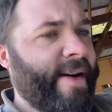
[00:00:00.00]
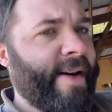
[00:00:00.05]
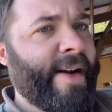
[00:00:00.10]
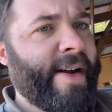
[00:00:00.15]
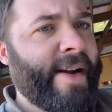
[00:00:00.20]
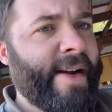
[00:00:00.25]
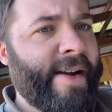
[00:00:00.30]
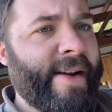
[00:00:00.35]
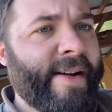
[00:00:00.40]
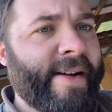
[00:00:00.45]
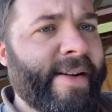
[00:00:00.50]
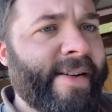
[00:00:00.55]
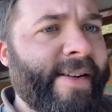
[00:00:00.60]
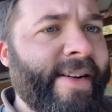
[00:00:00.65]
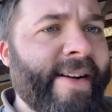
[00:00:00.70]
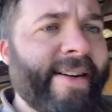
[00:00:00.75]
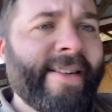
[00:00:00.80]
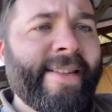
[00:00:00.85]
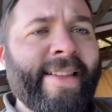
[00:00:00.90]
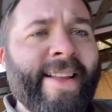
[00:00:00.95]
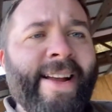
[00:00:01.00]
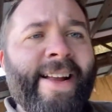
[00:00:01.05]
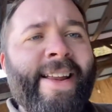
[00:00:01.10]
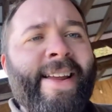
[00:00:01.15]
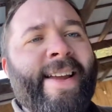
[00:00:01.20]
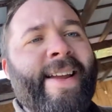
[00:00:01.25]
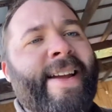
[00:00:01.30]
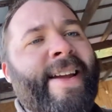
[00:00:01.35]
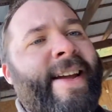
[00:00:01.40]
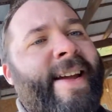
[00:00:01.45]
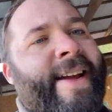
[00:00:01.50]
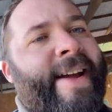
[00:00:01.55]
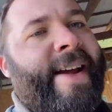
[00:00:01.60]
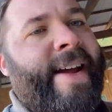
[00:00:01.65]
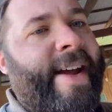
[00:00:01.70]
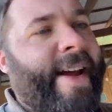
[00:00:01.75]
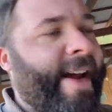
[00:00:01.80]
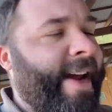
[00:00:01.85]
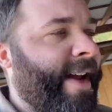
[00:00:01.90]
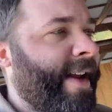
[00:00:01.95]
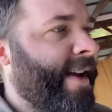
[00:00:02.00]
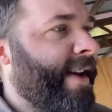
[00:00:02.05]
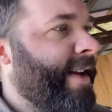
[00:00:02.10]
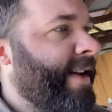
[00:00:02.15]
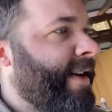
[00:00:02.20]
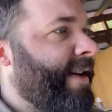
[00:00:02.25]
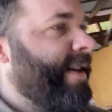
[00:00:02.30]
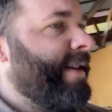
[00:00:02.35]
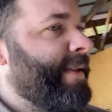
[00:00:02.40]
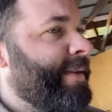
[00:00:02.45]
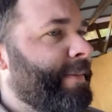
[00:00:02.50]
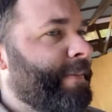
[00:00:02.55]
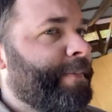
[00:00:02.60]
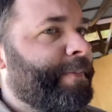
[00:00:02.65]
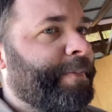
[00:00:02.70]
a young lady and to